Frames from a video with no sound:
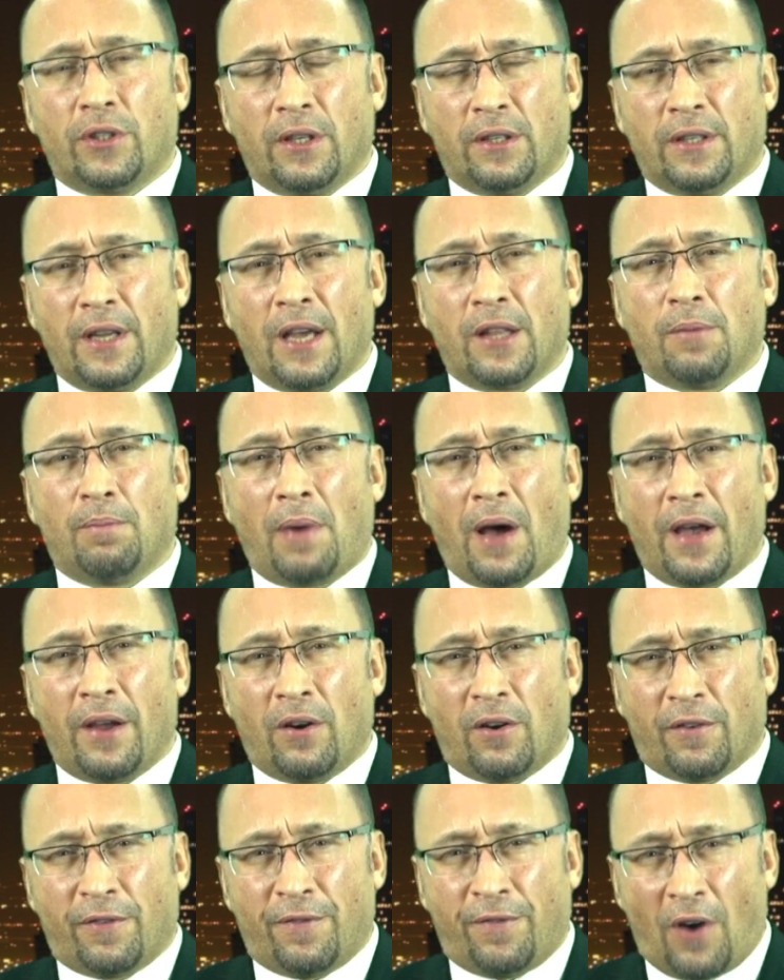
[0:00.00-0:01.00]
to death by
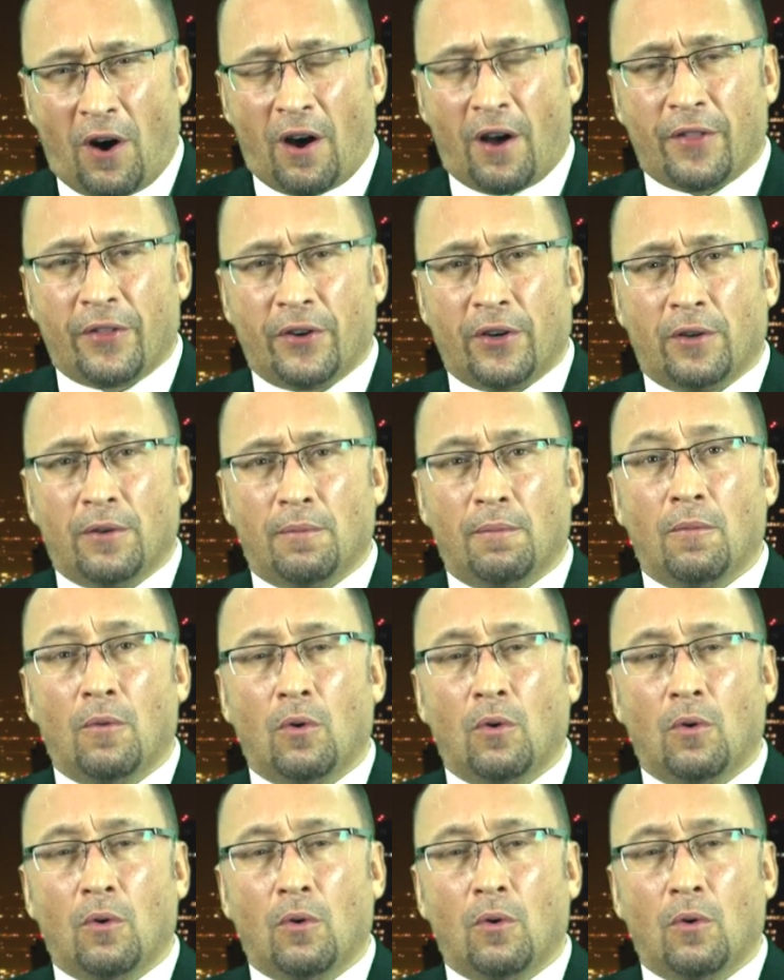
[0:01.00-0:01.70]
her father